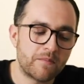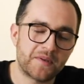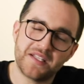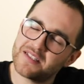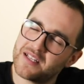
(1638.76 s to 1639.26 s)

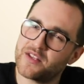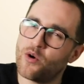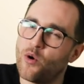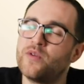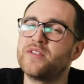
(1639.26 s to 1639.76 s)
But this is not the
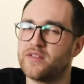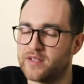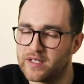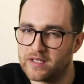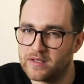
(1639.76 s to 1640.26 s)
only
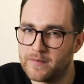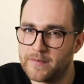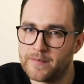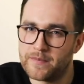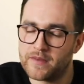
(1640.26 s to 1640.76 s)
thing
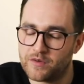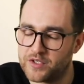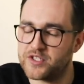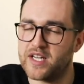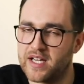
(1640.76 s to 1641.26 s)

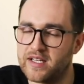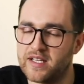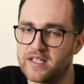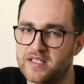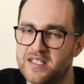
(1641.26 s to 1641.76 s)

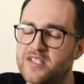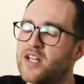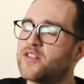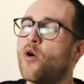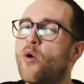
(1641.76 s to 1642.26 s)
Christianity is. This is
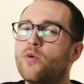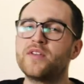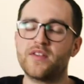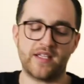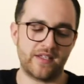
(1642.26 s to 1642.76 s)
not the
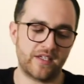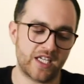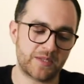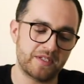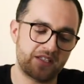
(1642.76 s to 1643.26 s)
only thing the
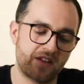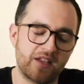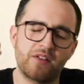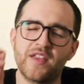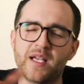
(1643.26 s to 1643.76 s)
gospel is. Now,
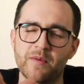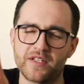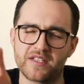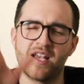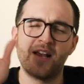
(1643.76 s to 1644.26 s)
now think about
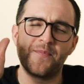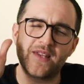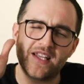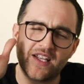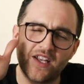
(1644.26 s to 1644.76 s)
this.
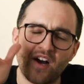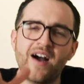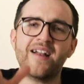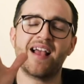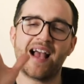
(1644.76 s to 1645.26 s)

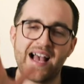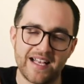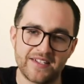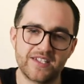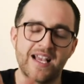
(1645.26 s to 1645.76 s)
God
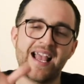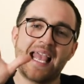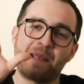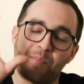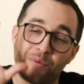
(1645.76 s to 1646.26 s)
has
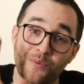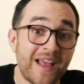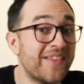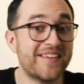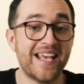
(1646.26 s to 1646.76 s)
a
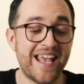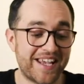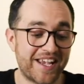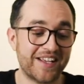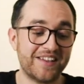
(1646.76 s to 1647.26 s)

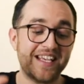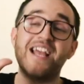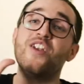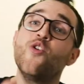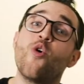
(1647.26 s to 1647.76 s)
breathtakingly
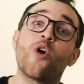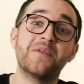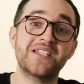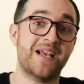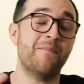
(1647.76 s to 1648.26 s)

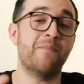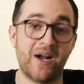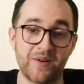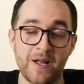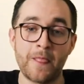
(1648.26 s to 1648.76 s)
enormous
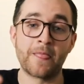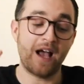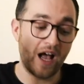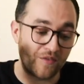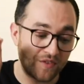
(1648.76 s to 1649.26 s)
amount
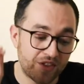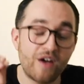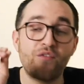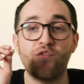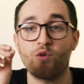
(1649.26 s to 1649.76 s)
of
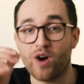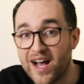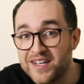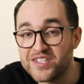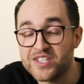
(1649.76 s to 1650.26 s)
love for
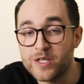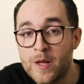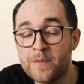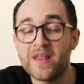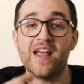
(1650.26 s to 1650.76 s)
us
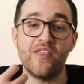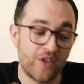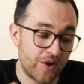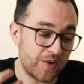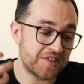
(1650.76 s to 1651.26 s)
and
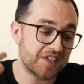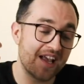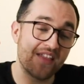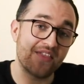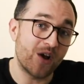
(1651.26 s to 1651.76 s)
those
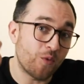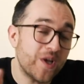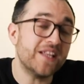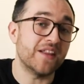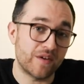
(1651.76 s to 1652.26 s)
that
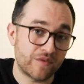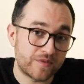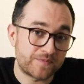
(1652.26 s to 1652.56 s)
we love.